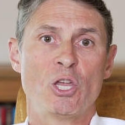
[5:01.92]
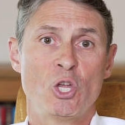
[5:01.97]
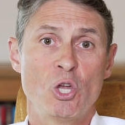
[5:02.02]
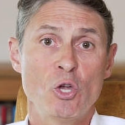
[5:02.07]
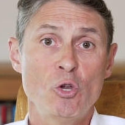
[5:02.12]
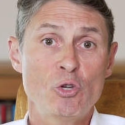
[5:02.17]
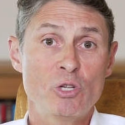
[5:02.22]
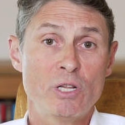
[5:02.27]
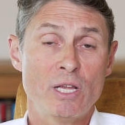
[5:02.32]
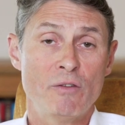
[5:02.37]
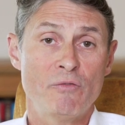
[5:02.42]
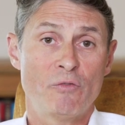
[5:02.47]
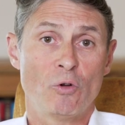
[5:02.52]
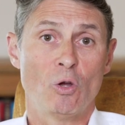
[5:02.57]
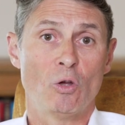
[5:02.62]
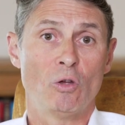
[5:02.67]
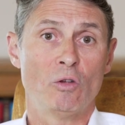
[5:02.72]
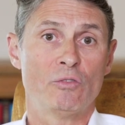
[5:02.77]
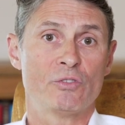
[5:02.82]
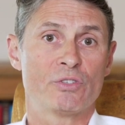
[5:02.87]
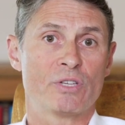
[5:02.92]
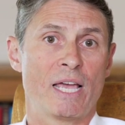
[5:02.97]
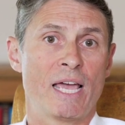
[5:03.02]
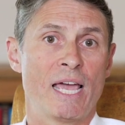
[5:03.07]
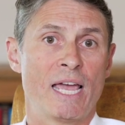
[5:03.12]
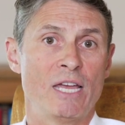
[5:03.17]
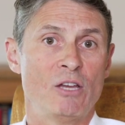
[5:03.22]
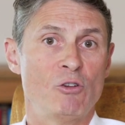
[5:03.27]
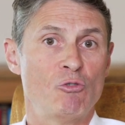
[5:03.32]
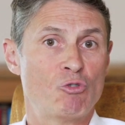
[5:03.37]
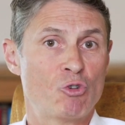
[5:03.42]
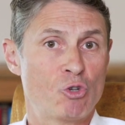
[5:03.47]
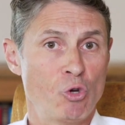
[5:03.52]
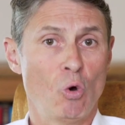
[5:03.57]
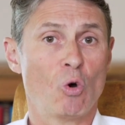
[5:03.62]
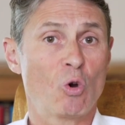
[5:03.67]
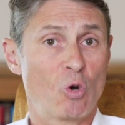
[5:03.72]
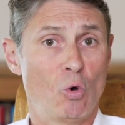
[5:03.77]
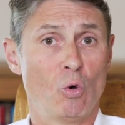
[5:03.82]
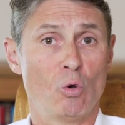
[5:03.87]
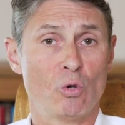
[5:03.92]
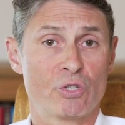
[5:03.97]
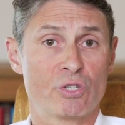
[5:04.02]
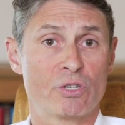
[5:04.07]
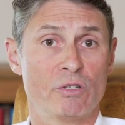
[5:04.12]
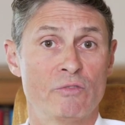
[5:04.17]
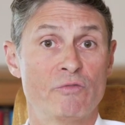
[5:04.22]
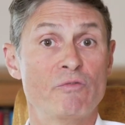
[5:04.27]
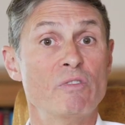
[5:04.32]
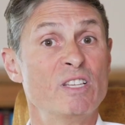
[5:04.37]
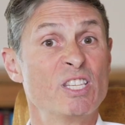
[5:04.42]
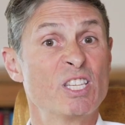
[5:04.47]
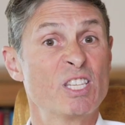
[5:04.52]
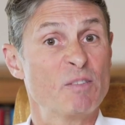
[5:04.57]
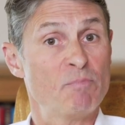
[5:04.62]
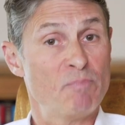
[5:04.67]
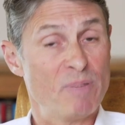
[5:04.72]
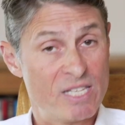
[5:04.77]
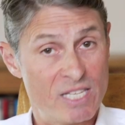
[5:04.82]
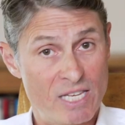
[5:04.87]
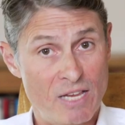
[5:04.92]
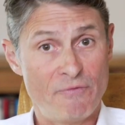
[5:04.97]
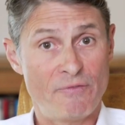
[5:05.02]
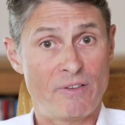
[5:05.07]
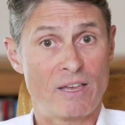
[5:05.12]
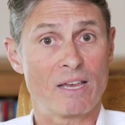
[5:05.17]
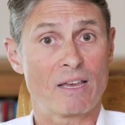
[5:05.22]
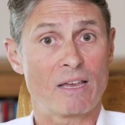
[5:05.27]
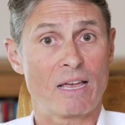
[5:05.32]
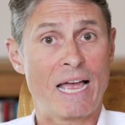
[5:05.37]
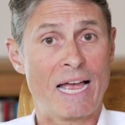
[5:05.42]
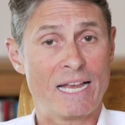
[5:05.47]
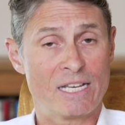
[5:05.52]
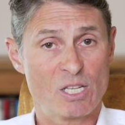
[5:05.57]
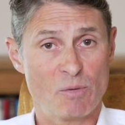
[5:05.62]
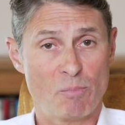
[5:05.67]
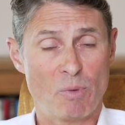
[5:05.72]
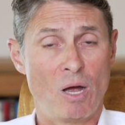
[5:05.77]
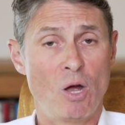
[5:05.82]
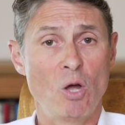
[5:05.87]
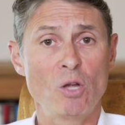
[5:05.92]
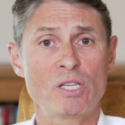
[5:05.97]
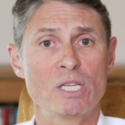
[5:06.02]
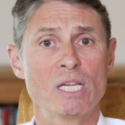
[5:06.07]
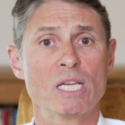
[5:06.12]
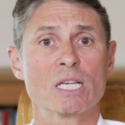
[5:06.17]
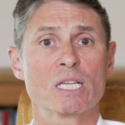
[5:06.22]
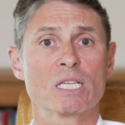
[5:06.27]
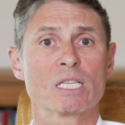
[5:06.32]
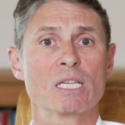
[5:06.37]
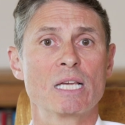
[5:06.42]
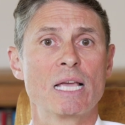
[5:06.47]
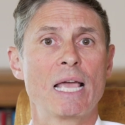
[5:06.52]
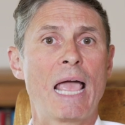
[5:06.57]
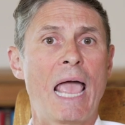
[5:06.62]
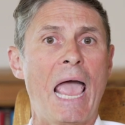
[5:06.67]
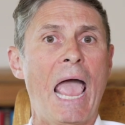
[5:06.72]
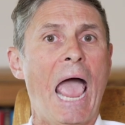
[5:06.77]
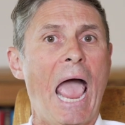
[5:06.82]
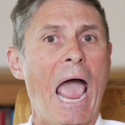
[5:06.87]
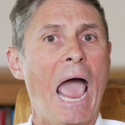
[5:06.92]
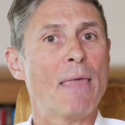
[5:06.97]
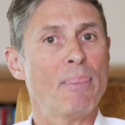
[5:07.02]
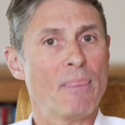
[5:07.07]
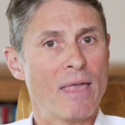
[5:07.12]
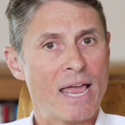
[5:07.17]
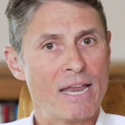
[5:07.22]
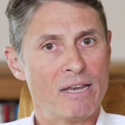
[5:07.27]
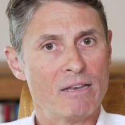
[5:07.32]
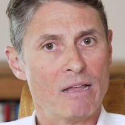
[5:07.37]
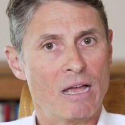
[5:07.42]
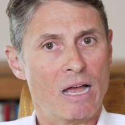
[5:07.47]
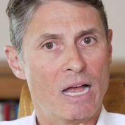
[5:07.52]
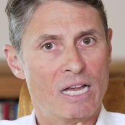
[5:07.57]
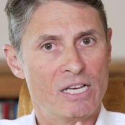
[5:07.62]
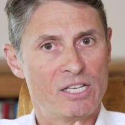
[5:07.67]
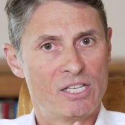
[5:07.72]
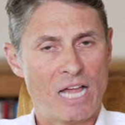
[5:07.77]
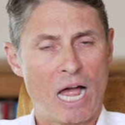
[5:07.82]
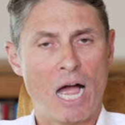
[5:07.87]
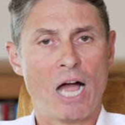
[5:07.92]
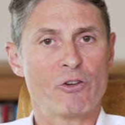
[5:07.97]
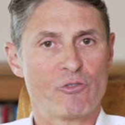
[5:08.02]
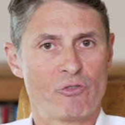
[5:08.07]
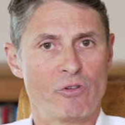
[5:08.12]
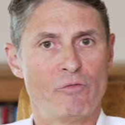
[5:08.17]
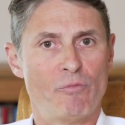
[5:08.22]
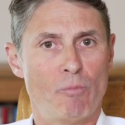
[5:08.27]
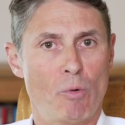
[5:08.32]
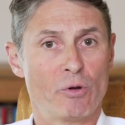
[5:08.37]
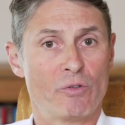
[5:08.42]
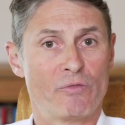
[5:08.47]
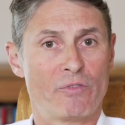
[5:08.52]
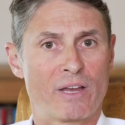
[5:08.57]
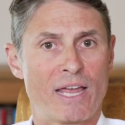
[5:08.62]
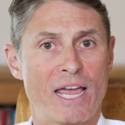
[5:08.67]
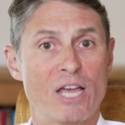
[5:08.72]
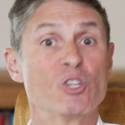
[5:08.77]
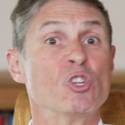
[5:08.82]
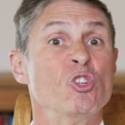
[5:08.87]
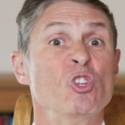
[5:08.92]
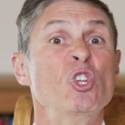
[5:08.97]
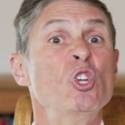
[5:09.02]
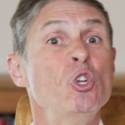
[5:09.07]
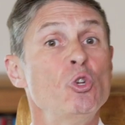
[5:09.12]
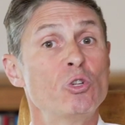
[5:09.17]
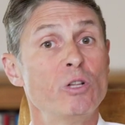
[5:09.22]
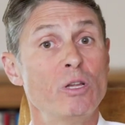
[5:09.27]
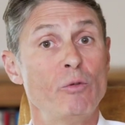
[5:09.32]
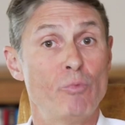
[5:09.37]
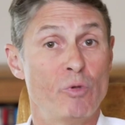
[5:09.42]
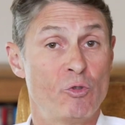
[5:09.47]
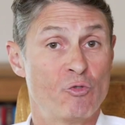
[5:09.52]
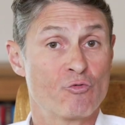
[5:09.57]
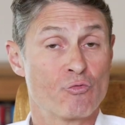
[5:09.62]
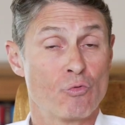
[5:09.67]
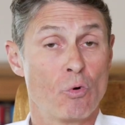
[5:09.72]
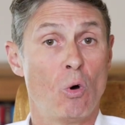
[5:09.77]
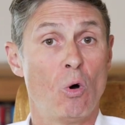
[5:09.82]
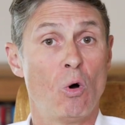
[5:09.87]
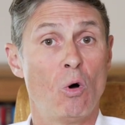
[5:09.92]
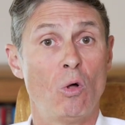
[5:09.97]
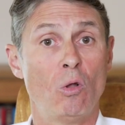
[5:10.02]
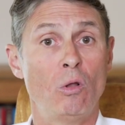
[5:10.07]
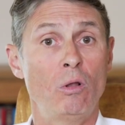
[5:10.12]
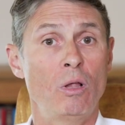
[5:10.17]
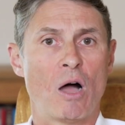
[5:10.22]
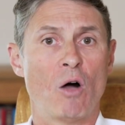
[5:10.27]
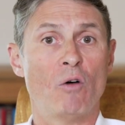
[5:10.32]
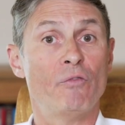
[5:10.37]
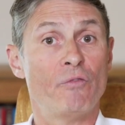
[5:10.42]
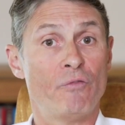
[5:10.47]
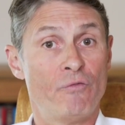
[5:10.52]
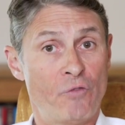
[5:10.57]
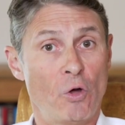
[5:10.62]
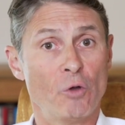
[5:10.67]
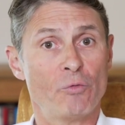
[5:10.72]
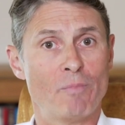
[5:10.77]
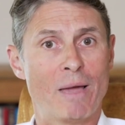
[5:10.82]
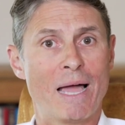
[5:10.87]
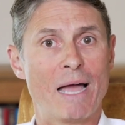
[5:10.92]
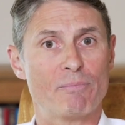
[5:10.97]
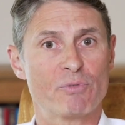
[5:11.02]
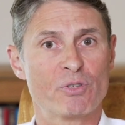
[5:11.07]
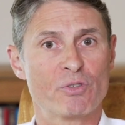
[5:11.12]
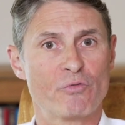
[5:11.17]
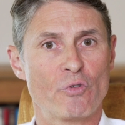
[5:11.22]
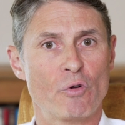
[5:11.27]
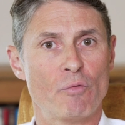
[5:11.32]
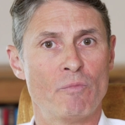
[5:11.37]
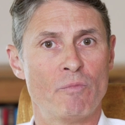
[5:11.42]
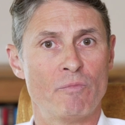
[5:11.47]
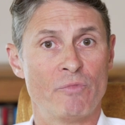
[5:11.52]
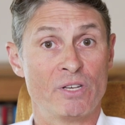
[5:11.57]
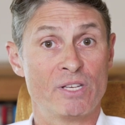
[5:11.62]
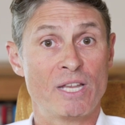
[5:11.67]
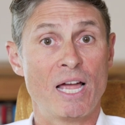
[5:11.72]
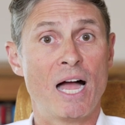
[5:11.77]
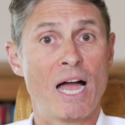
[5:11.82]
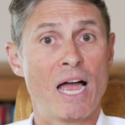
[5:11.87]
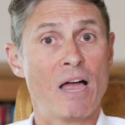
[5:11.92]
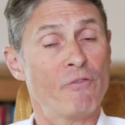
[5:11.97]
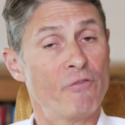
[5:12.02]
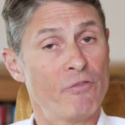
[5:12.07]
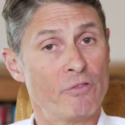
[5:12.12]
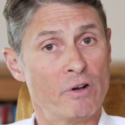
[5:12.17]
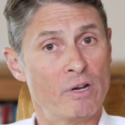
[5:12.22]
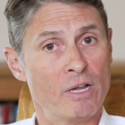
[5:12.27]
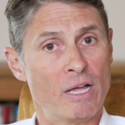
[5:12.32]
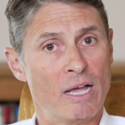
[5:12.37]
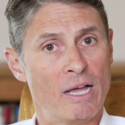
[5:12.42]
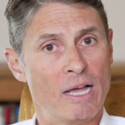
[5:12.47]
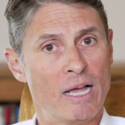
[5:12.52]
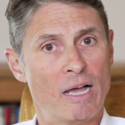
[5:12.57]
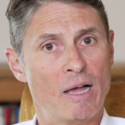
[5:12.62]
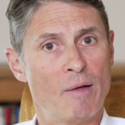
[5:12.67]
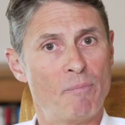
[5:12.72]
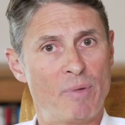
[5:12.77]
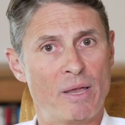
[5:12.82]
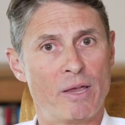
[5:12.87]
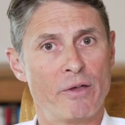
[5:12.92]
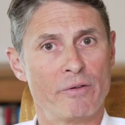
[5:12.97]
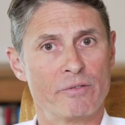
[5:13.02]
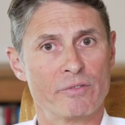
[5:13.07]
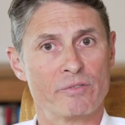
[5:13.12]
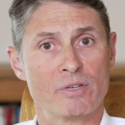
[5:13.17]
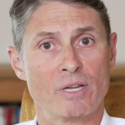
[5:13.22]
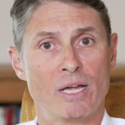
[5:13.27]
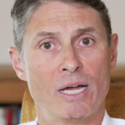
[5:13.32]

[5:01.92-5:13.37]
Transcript: usually involves a short course of specific antibiotics and then a dietary modification, usually withdrawal of FODMAPs from the diet for a period of